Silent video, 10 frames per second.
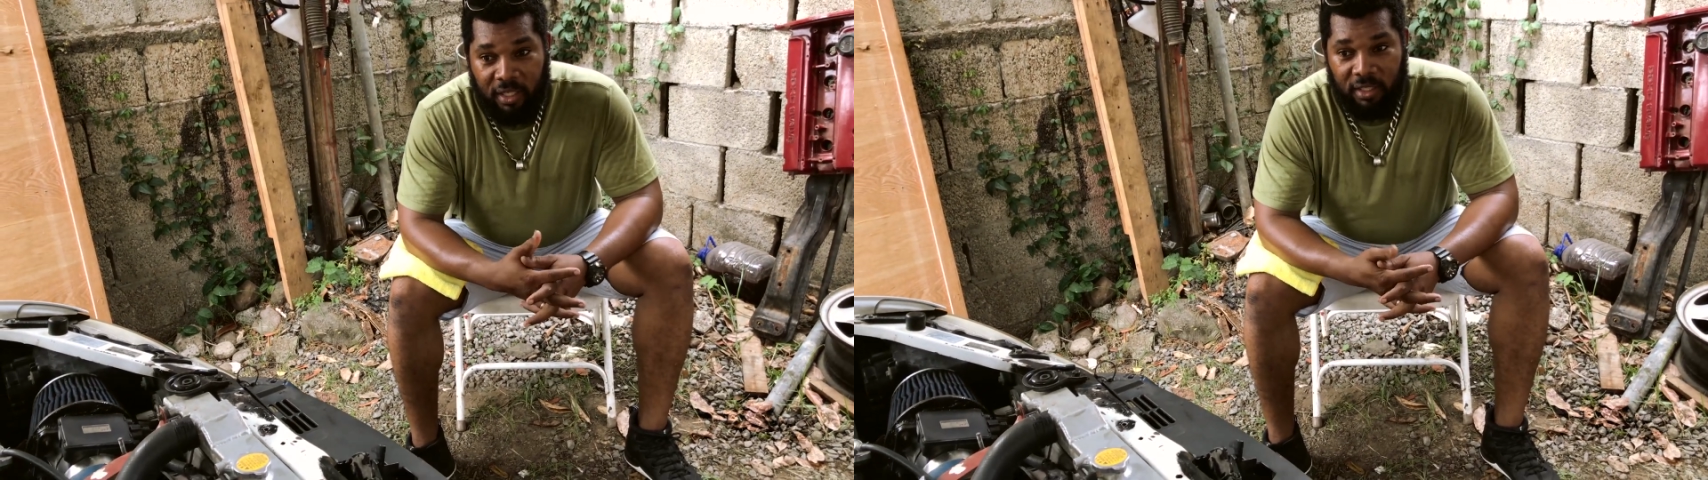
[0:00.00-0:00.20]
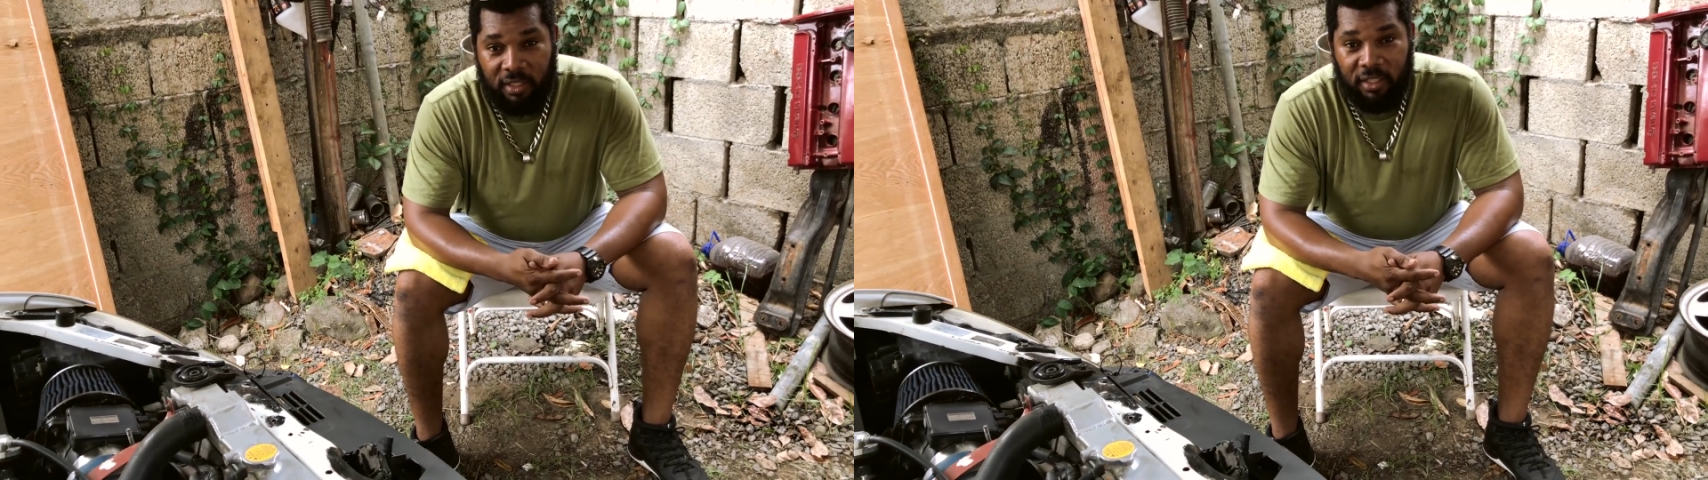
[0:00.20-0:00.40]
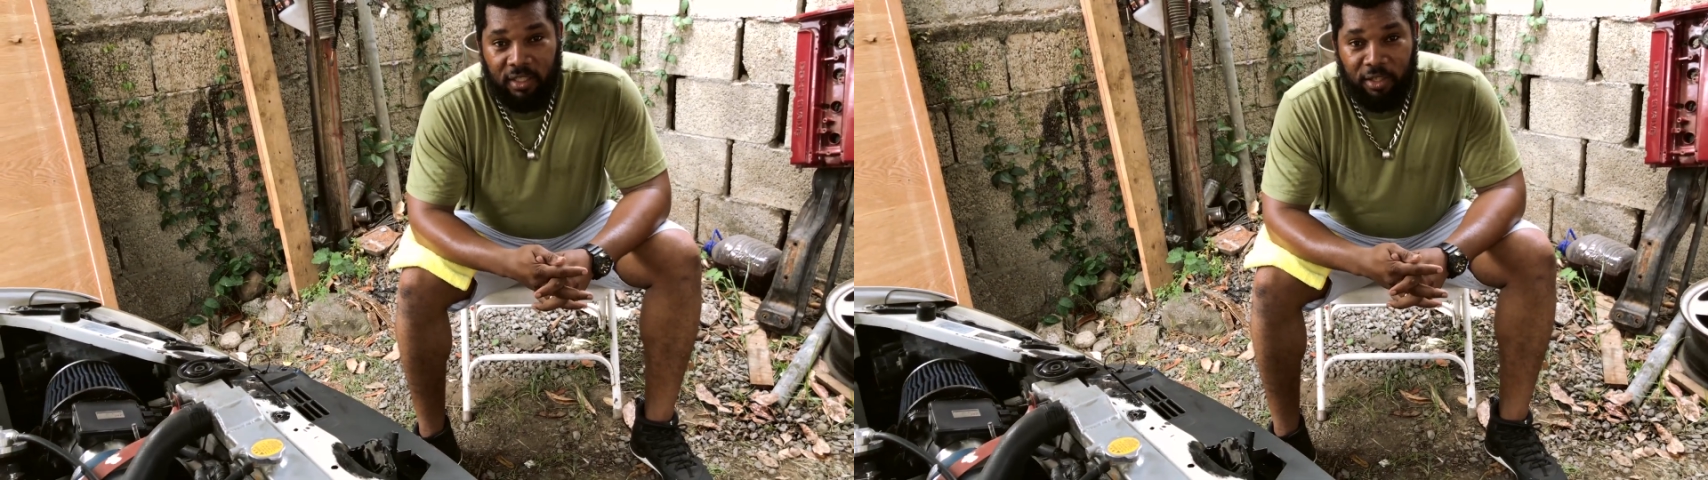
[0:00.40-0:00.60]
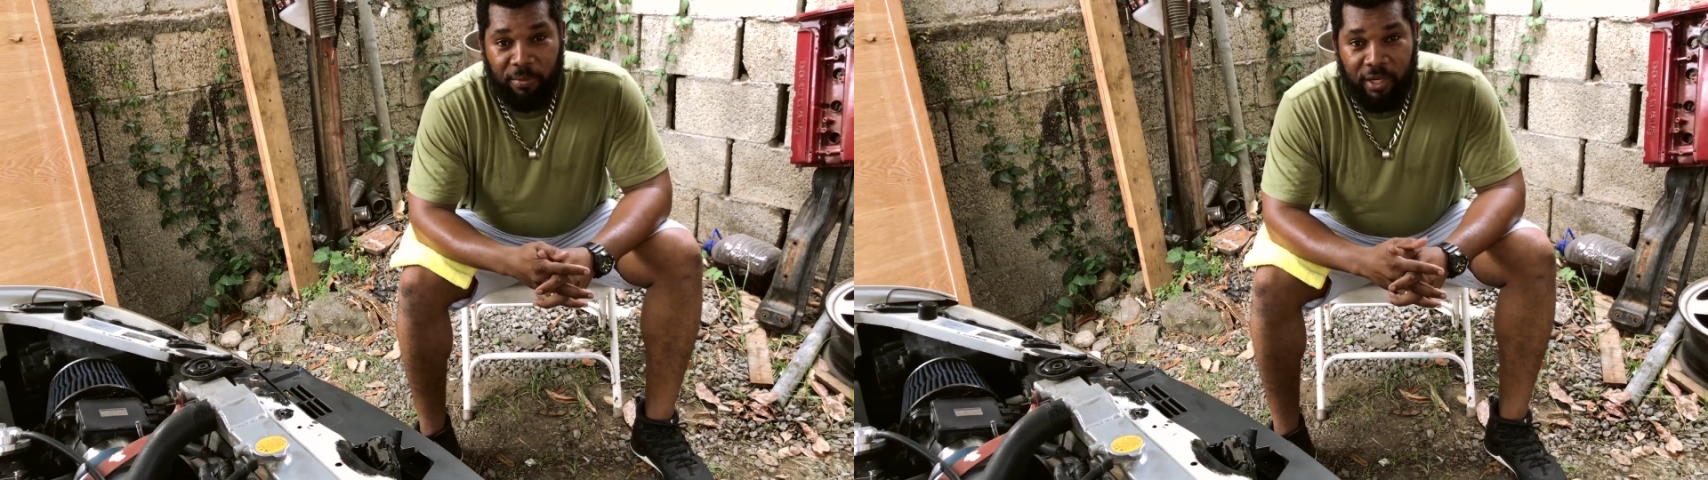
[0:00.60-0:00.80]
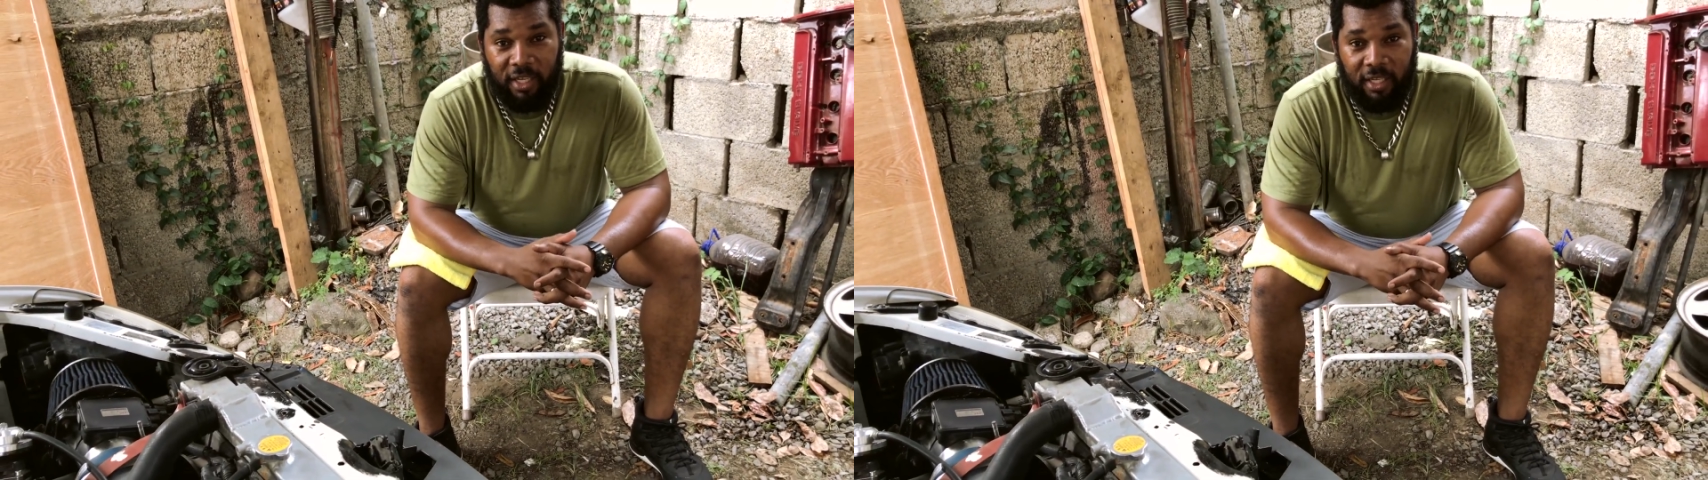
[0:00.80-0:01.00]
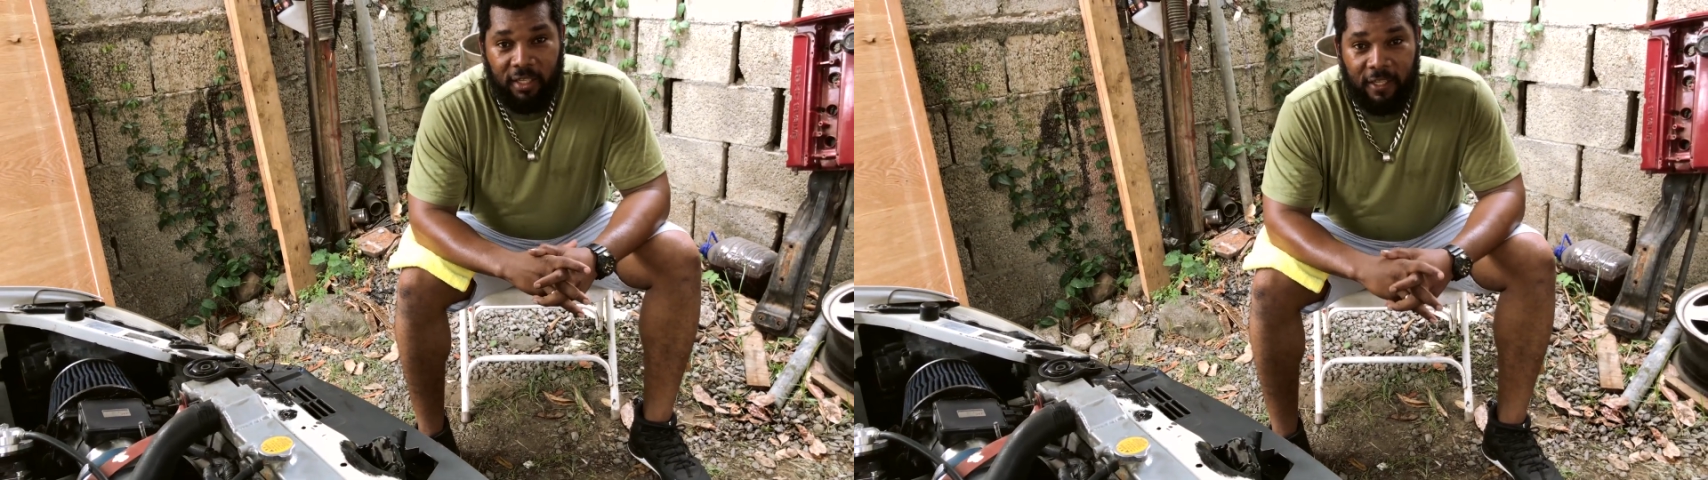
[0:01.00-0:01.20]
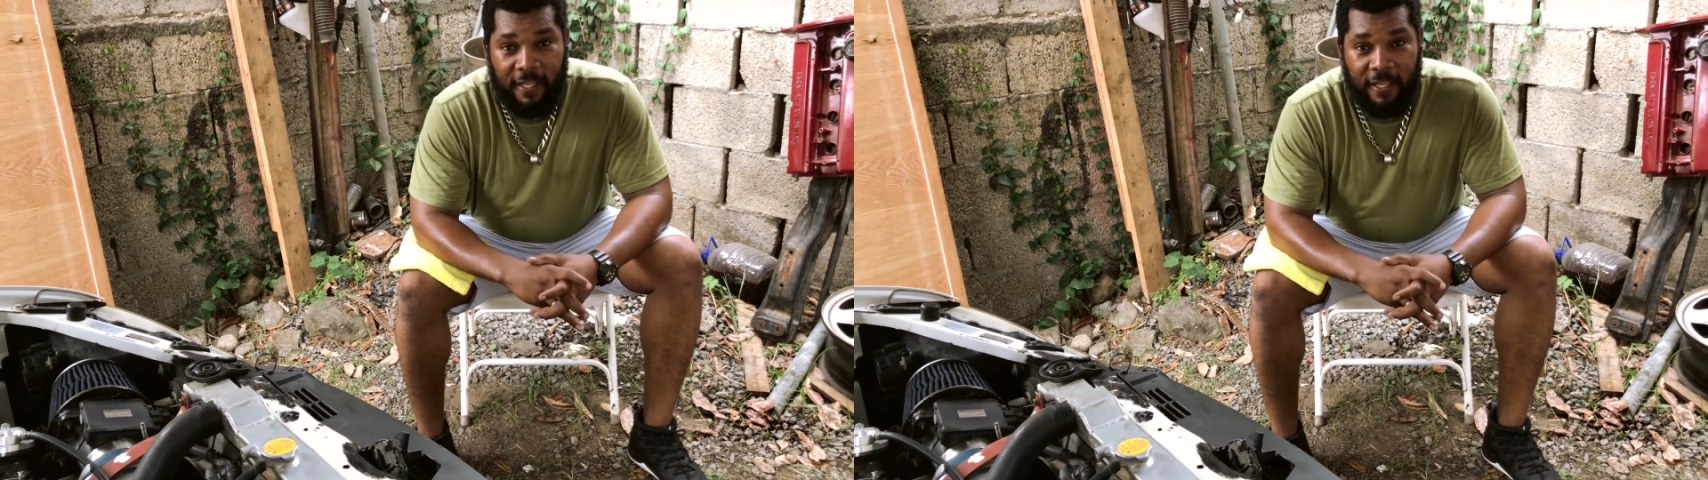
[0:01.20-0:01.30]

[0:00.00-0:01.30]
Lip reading: in Dominica,